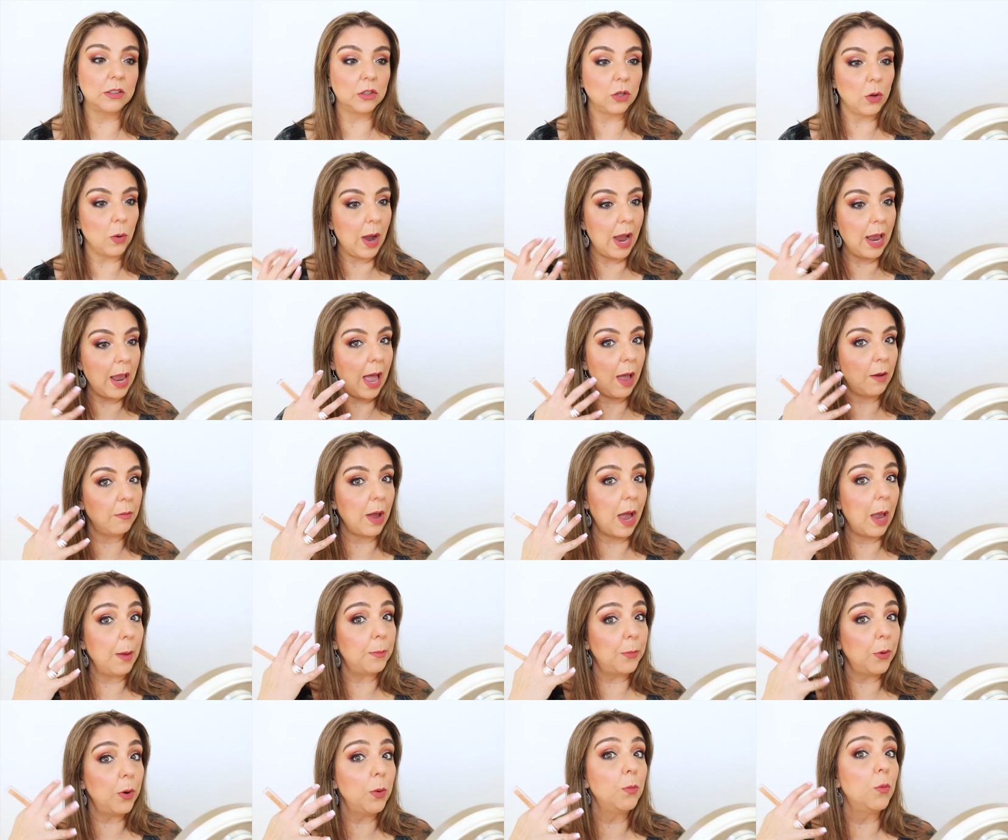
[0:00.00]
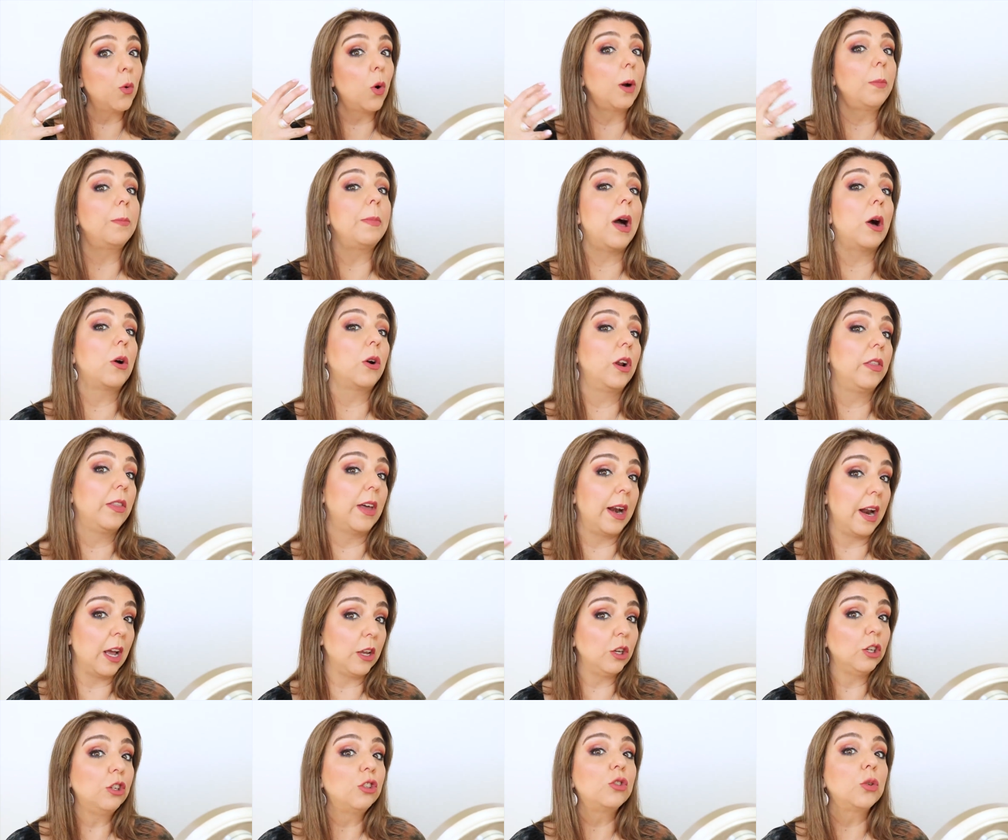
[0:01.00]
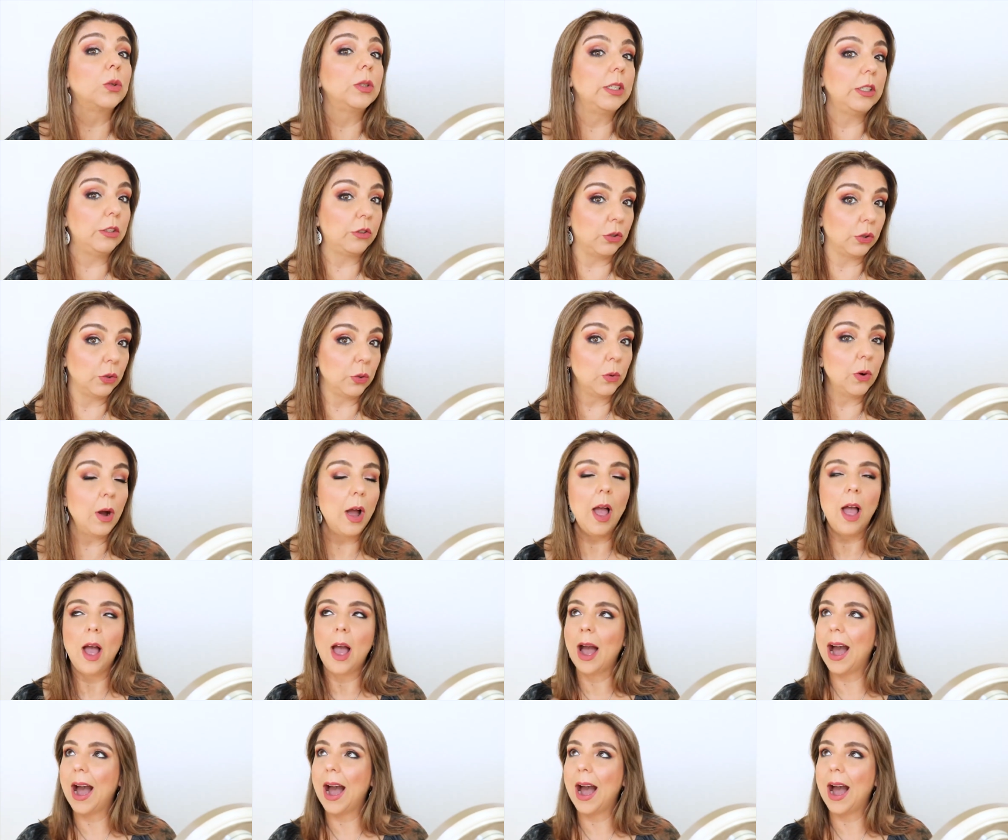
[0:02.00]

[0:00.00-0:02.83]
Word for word: So I have I put more powder than I usually do.